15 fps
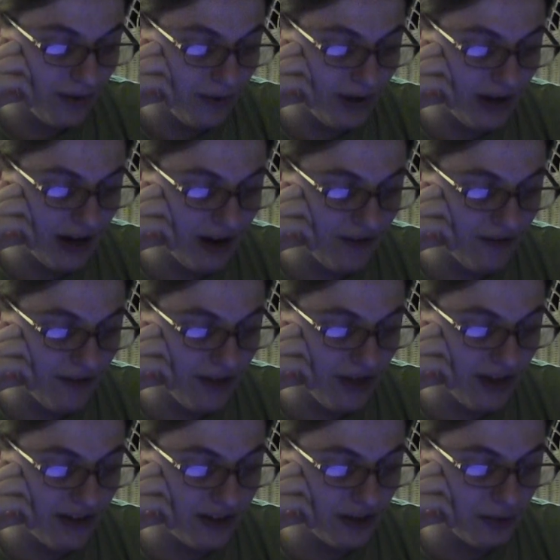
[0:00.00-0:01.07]
We have
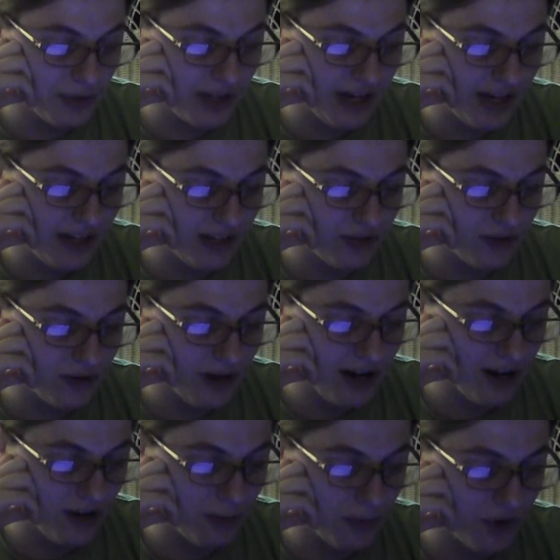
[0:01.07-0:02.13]
Thunderblade
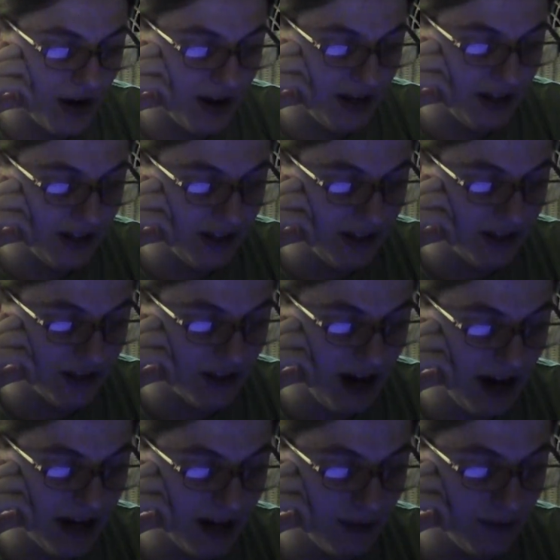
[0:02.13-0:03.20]
Drago Break. It's an
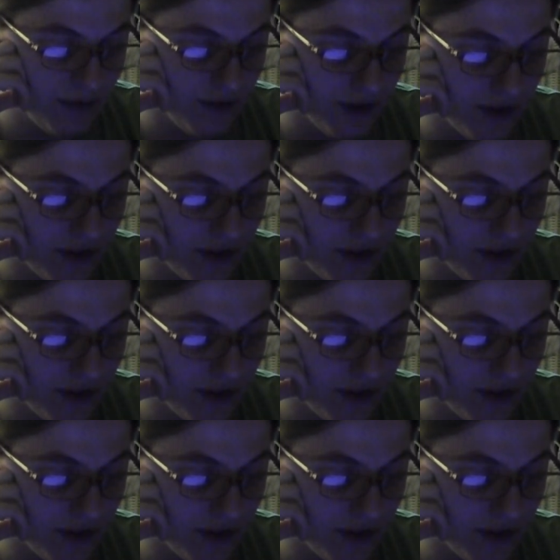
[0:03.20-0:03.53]
item for